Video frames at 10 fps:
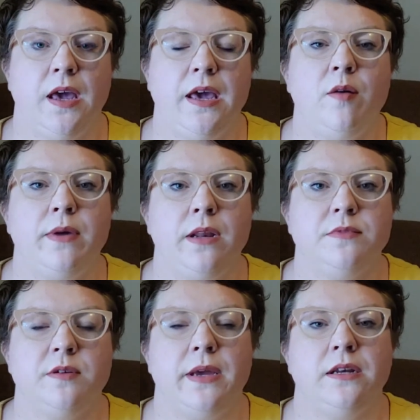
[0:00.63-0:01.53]
Hey y'all, my name
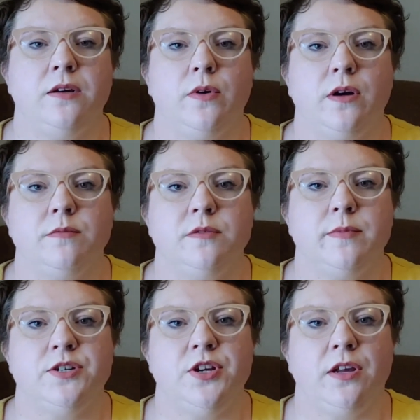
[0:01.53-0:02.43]
is Amanda. Welcome to
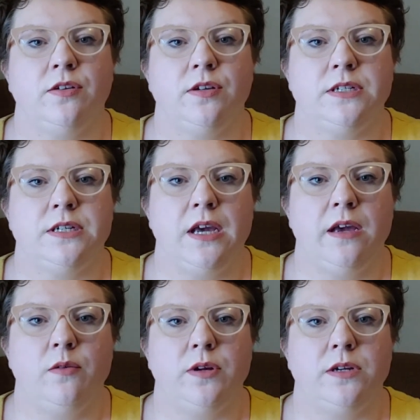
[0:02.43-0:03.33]
my channel, and today
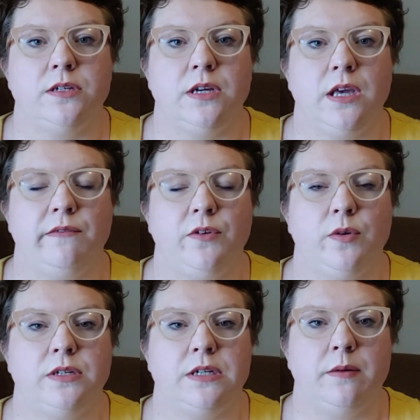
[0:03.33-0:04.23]
I wanted to give you
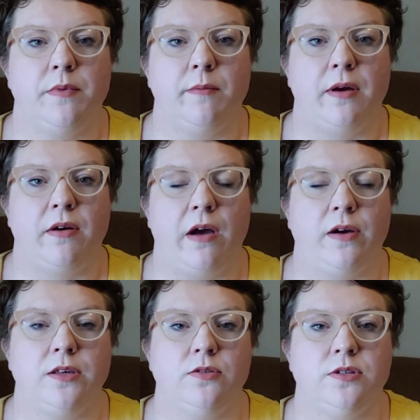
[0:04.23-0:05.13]
a tip about how
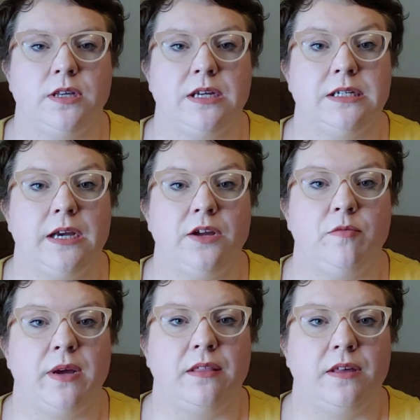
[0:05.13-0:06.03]
I use the container
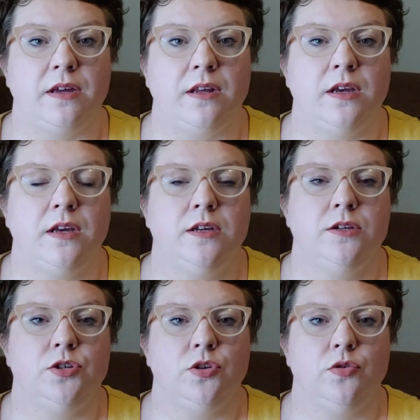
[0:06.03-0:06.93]
method
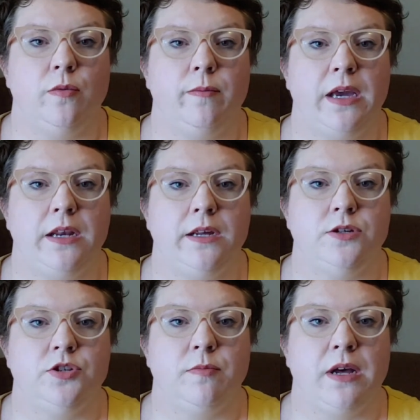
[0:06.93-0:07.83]
to
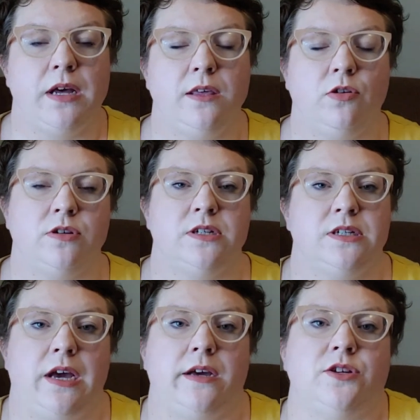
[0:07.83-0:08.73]
manage my yarn
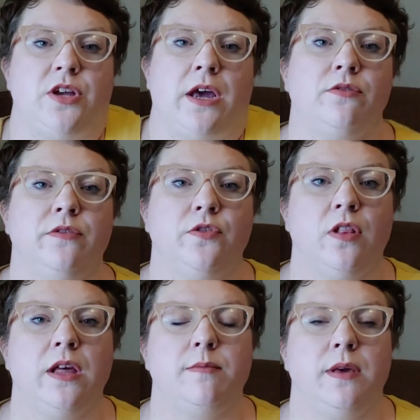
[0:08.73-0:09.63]
stash. I don't know if you're
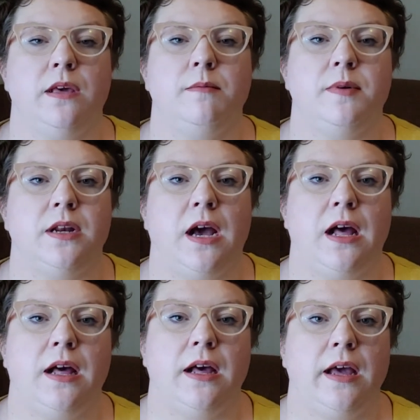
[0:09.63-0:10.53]
like me, but
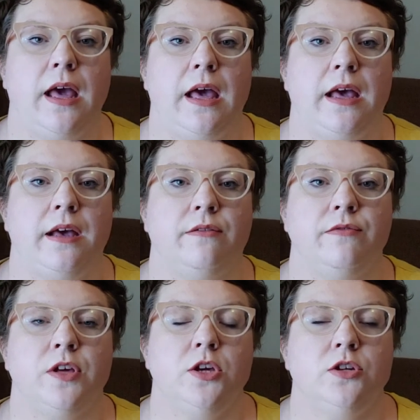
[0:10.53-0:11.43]
I have
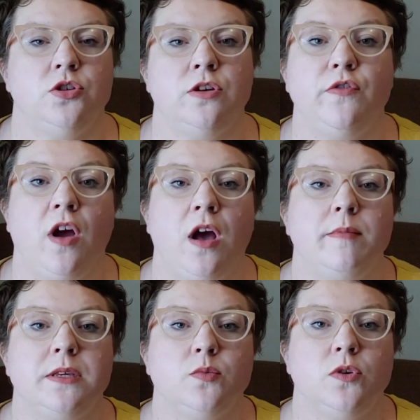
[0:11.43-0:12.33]
two different
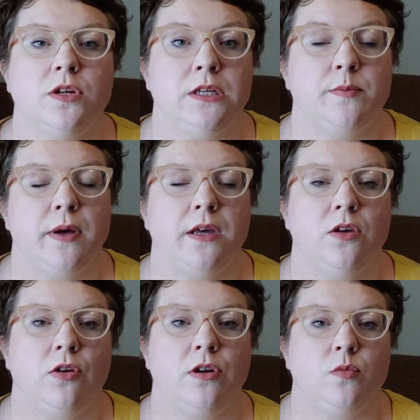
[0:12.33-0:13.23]
hobbies. One is buying
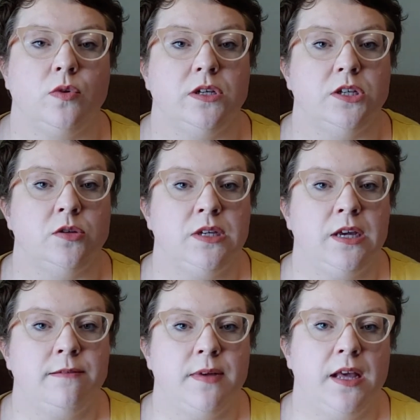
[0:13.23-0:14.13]
yarn and one is using
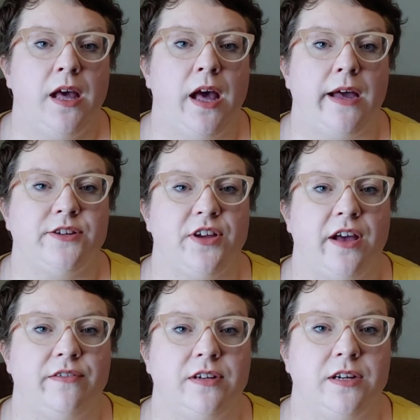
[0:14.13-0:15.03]
it. I actually
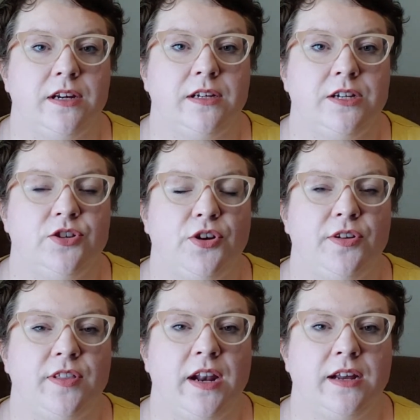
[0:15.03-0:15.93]
have a
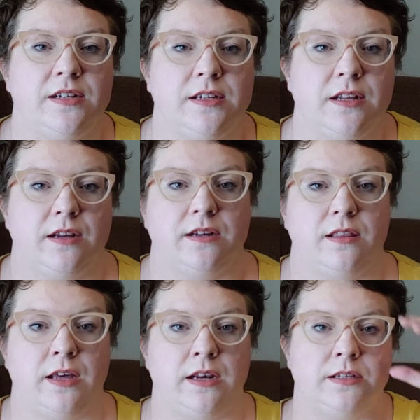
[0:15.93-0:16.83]
t-shirt that I designed
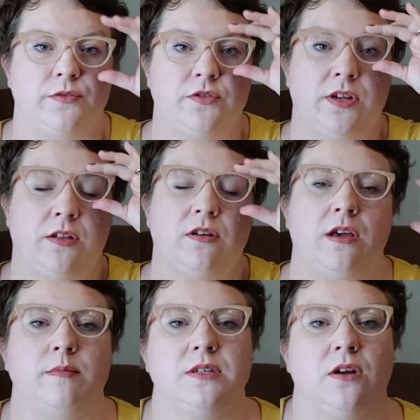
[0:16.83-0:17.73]
that is for sale on
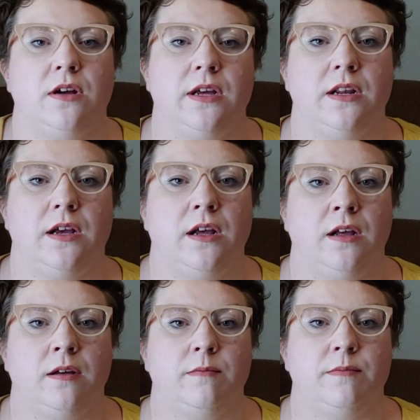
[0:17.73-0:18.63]
Amazon
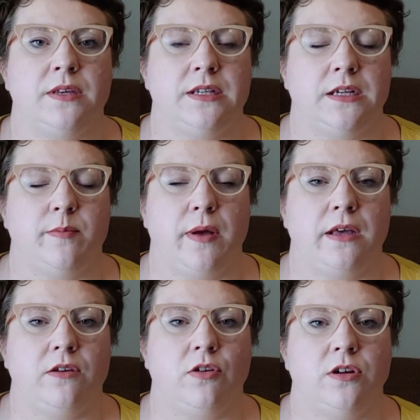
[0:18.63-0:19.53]
that says
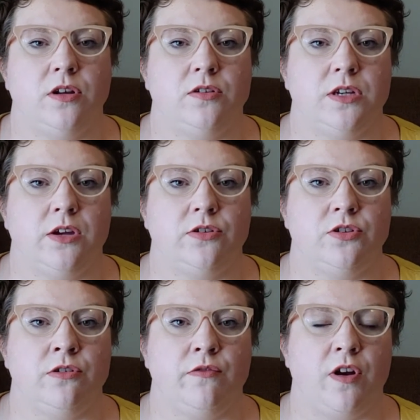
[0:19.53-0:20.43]
buying yarn and using it are
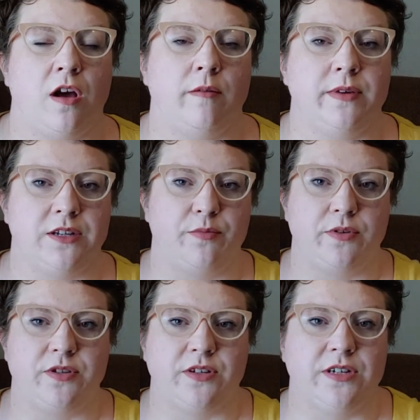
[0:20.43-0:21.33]
two different hobbies. I'll
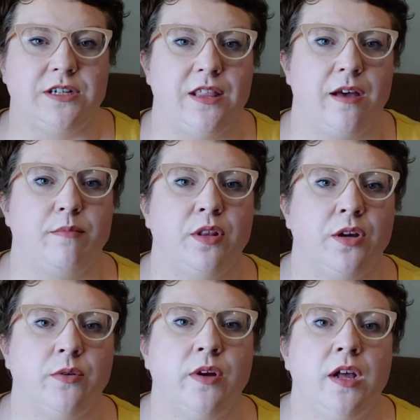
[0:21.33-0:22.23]
post a link to that
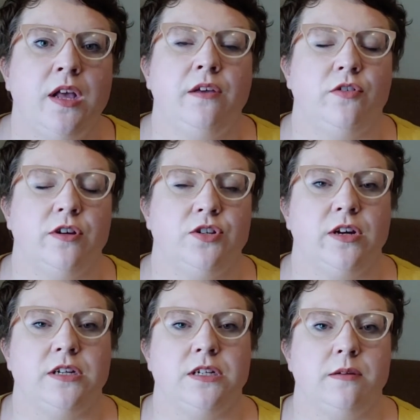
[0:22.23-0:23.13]
below if you're
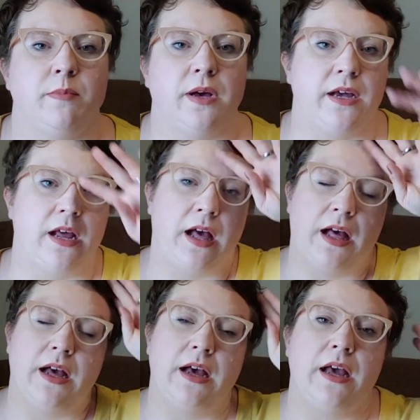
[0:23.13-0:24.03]
interested. But
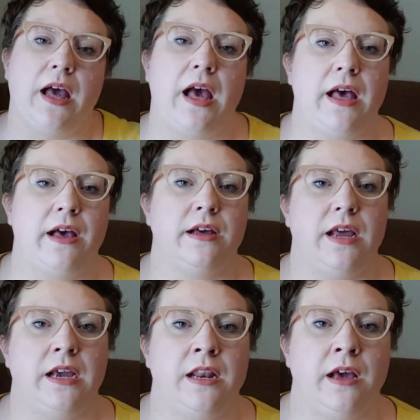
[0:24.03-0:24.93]
I had
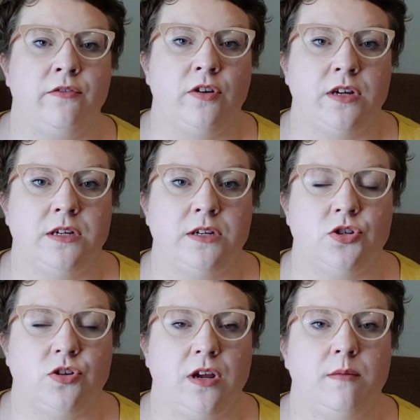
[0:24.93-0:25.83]
a never-ending
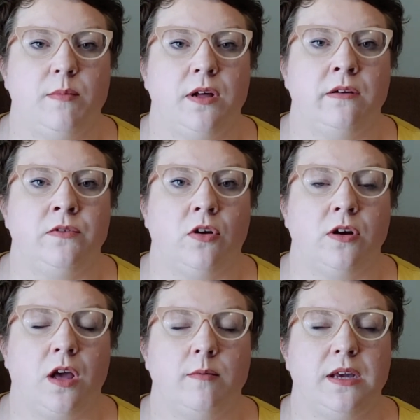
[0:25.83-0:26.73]
stream of
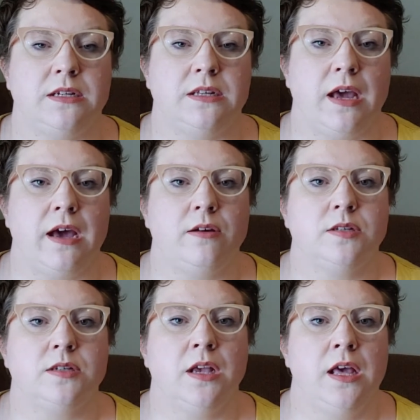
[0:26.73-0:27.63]
yarn coming into the
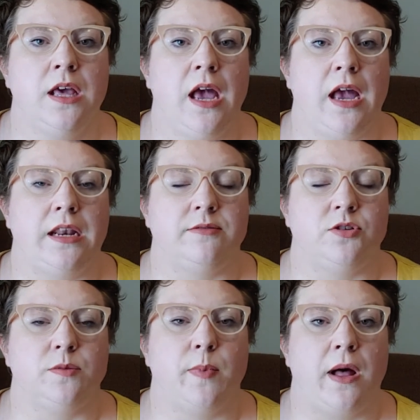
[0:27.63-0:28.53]
house, and it was
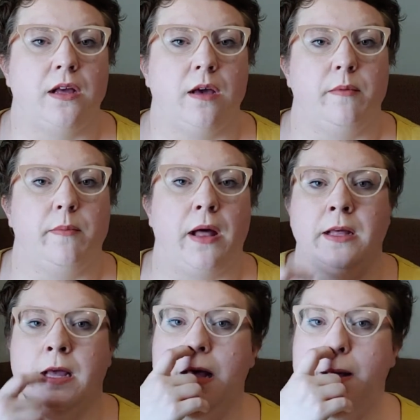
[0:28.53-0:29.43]
just piling up and
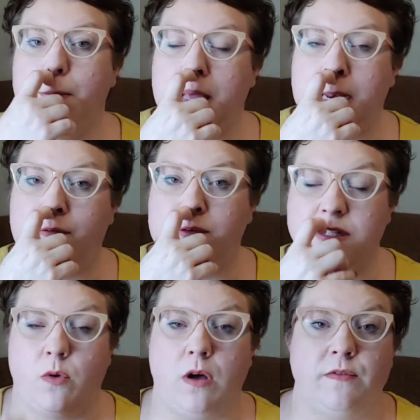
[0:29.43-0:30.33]
piling up, and every
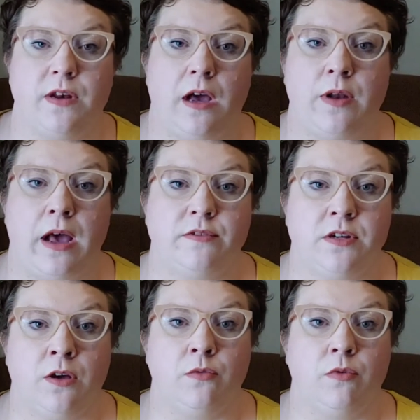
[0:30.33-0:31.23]
so often I would have to
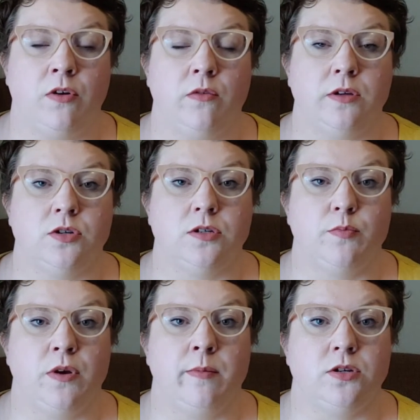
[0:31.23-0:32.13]
go through and just
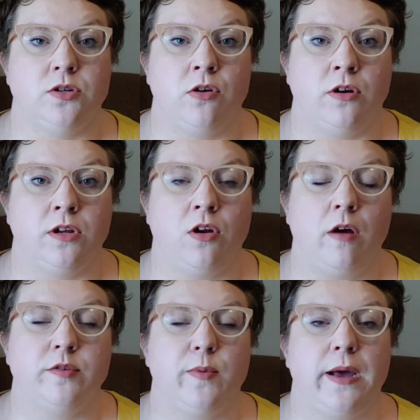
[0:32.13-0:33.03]
put a bunch of yarn in
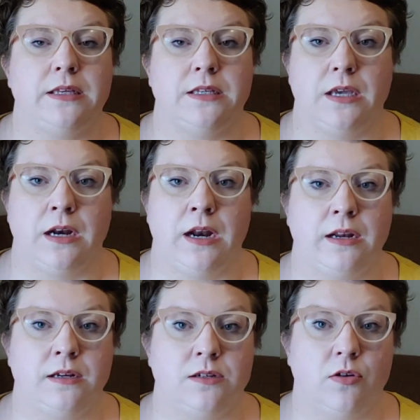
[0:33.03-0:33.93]
garbage bags and get it
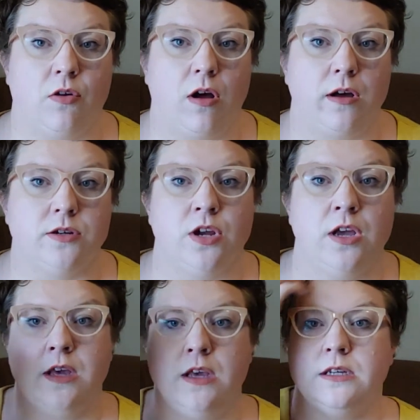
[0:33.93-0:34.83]
out into the garage
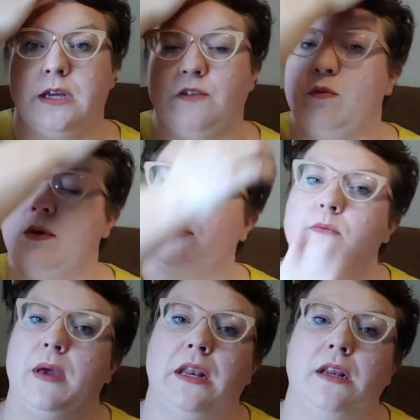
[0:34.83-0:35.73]
to even be able to
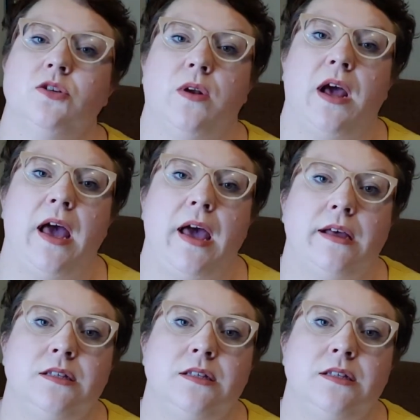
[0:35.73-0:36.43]
manage what I had.